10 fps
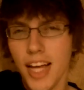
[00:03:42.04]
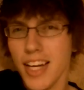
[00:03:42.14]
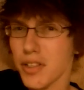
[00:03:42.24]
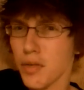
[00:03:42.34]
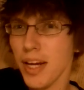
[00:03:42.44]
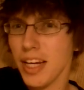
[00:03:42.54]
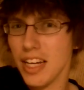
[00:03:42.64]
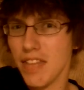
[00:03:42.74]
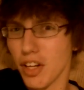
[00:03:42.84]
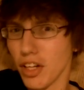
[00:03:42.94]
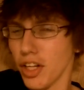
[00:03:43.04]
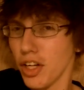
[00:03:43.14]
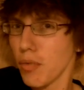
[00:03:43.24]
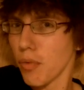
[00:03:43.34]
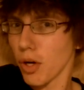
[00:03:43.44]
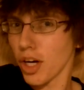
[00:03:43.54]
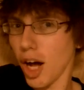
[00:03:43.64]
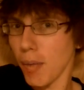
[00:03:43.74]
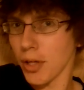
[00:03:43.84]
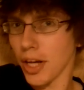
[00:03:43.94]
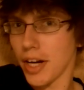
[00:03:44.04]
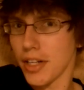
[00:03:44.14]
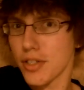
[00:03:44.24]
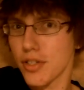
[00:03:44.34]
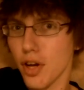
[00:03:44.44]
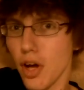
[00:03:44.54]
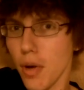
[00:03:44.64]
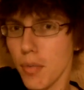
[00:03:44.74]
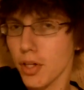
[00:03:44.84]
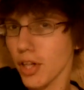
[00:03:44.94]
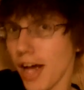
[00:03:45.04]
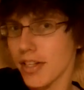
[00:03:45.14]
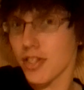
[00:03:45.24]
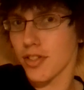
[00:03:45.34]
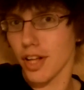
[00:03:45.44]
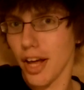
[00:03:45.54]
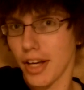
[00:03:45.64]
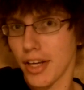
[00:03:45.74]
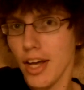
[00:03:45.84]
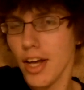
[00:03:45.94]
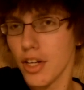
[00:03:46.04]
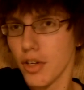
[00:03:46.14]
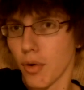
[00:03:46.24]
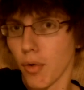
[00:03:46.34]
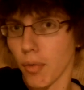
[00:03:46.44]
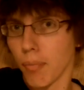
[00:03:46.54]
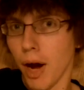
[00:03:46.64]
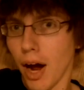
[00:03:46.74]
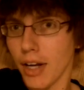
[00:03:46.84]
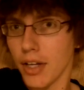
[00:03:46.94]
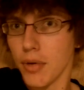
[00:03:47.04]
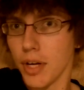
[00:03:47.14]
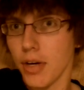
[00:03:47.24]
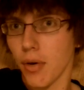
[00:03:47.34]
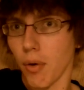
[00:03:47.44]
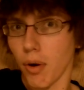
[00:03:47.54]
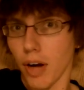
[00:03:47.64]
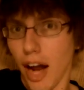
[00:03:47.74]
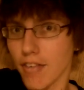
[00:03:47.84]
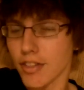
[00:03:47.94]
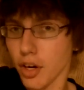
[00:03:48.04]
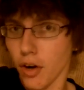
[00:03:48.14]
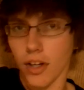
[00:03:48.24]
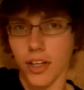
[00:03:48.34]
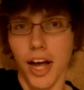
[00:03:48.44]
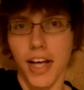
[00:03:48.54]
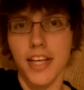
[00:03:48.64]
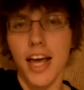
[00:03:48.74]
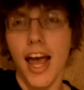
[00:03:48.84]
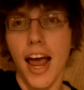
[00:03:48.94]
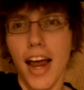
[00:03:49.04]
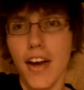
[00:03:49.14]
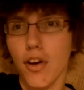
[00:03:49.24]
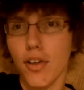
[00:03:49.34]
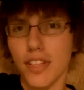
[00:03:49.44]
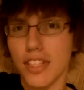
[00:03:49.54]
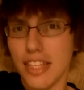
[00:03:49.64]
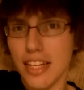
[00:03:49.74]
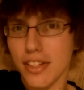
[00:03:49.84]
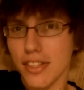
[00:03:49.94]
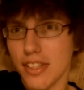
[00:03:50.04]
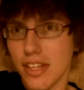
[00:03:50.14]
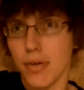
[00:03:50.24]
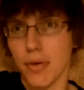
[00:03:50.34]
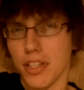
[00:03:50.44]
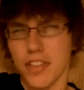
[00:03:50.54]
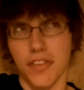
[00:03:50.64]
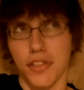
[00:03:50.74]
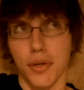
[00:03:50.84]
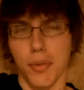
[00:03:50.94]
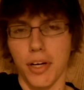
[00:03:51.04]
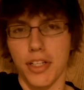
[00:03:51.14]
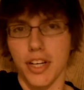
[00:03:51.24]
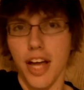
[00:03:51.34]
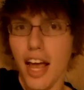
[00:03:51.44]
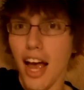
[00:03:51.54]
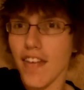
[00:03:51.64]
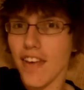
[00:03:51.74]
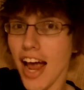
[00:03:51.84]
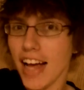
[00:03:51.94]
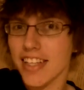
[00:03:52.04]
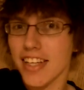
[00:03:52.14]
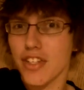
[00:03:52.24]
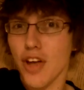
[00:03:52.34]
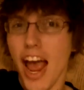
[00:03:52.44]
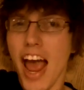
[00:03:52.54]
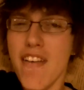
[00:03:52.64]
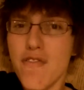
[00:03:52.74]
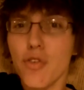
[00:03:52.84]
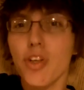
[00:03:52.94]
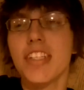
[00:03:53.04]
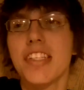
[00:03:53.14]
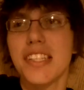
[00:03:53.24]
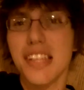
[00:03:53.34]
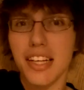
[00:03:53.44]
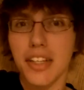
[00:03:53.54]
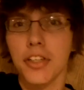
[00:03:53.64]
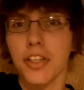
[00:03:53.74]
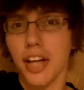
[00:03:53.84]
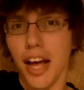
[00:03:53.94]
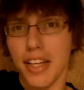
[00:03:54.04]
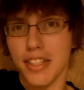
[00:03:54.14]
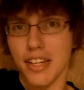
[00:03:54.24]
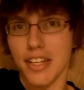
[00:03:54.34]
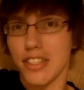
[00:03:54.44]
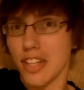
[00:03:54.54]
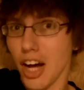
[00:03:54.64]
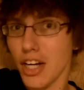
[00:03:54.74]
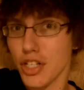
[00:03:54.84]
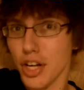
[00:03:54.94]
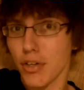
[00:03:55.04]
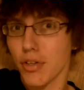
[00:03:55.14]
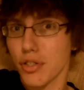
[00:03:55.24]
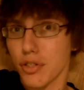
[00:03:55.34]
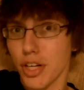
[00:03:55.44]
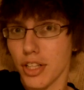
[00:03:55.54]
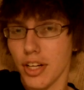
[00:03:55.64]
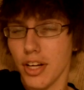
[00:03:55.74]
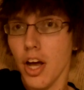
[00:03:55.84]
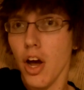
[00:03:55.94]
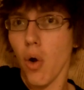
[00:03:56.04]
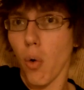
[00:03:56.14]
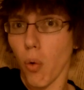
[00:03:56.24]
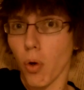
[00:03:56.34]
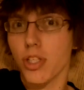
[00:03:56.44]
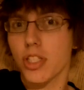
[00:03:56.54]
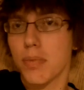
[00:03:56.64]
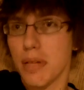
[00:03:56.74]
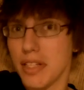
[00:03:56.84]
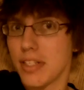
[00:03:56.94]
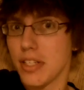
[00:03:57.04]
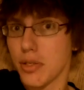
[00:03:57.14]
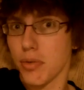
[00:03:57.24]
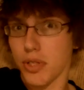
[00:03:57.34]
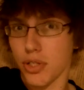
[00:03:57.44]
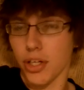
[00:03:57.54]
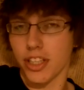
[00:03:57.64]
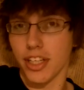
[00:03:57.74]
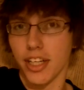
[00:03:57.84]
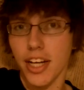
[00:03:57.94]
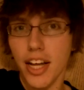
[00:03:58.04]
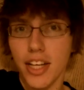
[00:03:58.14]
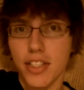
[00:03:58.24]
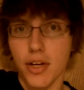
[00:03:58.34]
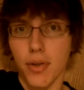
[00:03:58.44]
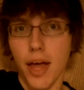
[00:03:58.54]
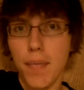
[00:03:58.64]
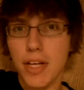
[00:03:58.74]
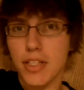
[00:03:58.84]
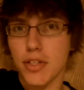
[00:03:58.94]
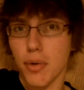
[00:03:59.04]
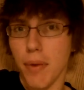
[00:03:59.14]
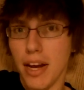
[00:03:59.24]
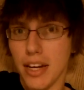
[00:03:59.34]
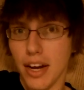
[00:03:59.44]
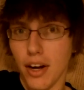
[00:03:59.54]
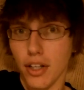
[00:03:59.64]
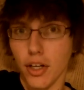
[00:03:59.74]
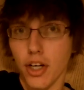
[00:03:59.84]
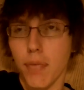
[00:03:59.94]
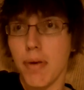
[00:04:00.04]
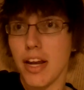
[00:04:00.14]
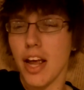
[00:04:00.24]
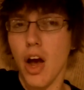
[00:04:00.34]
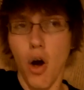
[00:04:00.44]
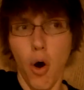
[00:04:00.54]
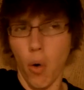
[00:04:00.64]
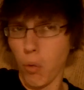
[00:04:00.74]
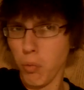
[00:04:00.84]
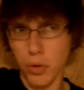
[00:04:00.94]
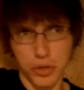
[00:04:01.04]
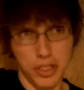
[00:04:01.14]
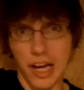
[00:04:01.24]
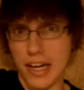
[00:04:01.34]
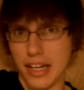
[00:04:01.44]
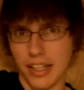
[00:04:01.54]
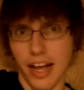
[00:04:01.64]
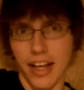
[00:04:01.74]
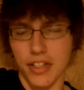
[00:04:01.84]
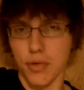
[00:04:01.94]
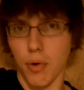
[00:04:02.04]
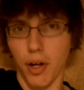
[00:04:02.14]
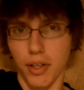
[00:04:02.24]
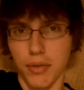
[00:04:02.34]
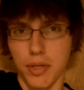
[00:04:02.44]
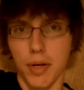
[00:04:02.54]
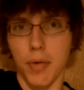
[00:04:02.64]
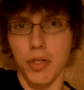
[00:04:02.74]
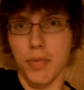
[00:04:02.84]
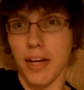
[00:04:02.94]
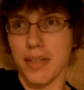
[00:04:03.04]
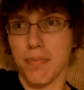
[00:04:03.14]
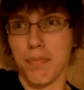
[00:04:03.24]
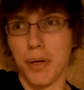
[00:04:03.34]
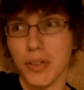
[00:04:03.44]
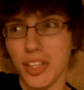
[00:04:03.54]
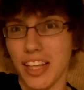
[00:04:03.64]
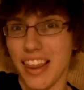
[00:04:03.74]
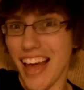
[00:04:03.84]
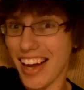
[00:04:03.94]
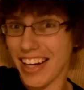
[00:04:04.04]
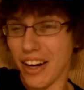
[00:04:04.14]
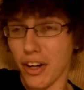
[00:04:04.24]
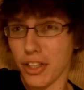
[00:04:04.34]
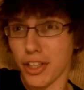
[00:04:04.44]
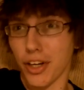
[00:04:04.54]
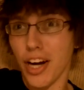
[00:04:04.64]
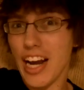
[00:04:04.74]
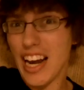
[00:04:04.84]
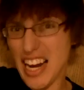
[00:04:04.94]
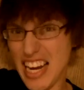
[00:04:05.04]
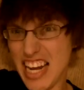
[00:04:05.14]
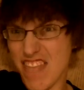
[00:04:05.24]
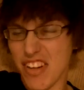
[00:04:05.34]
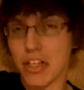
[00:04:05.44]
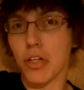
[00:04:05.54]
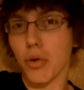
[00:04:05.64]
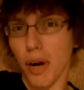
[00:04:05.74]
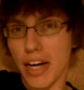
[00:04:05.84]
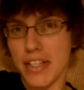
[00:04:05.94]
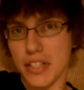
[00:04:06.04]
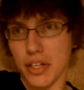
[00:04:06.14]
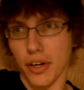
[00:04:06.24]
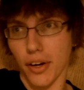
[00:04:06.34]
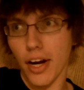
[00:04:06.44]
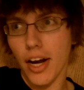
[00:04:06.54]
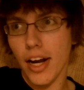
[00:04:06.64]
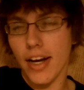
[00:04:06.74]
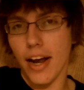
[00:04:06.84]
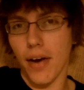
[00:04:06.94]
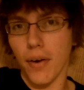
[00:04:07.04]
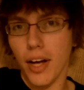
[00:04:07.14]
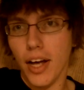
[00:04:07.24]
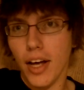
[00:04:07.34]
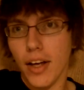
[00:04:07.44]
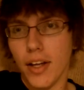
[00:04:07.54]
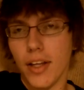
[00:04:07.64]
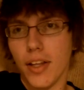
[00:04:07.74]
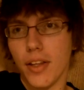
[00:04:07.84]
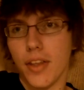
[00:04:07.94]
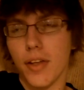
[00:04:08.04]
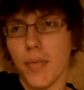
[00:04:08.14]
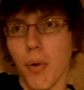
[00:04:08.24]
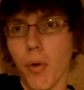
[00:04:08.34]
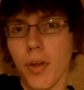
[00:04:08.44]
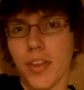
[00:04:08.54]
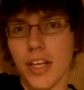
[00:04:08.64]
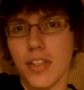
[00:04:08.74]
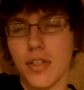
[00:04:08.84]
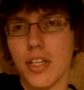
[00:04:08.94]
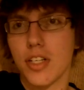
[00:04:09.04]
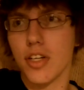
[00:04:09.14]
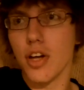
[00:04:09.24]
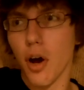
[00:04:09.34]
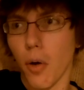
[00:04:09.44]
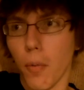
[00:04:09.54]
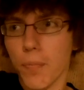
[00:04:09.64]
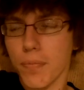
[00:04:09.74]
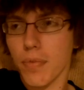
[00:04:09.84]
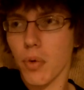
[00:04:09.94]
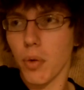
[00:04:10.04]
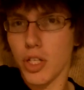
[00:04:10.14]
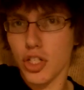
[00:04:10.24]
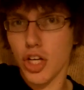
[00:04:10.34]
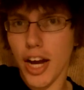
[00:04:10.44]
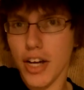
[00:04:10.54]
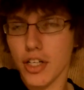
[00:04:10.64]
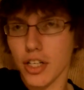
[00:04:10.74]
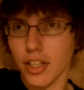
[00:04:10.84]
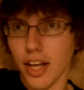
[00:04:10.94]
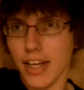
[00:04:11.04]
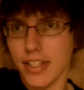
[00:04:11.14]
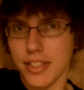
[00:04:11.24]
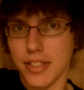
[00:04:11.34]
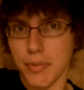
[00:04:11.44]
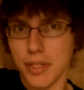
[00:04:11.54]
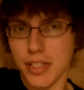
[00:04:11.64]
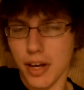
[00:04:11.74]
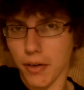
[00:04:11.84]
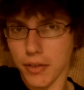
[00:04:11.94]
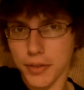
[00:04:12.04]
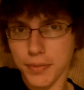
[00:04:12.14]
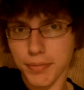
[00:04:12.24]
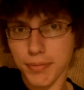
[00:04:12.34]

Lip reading: Now, to make it even a little more complicated, some classes like your My unit or Avatar class and all of the DLC units for some reason have access to every single class that is not gender restricted or species restricted. So that means your main character can be almost any class you want them to be, which makes building that character even crazier. Now, the important things you need to know when changing classes themselves